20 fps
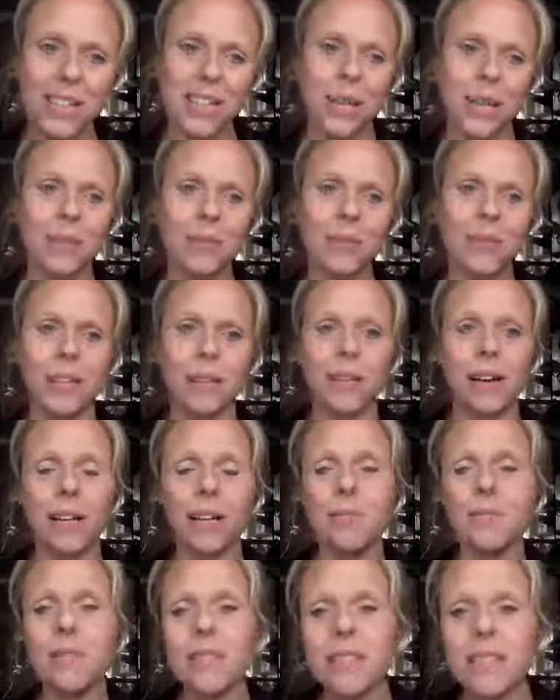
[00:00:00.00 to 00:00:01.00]
they do. So
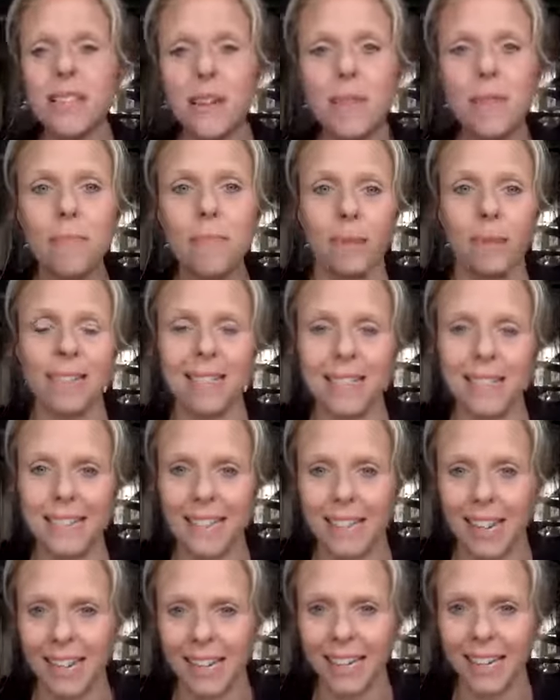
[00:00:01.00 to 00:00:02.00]
I am so
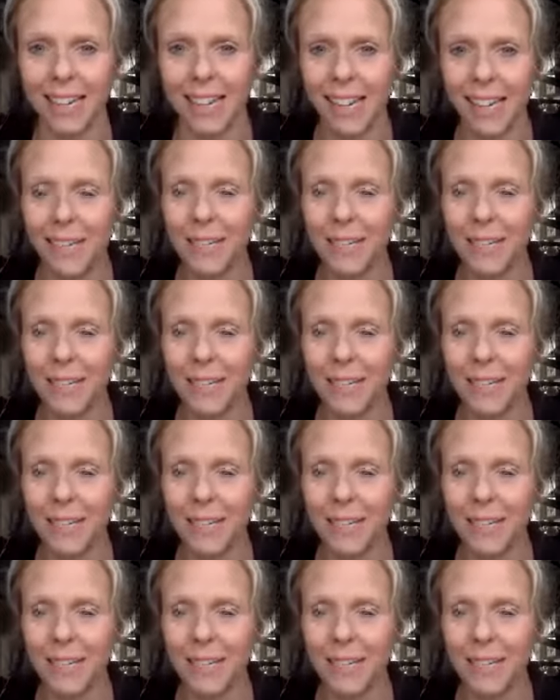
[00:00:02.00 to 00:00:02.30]
pleased today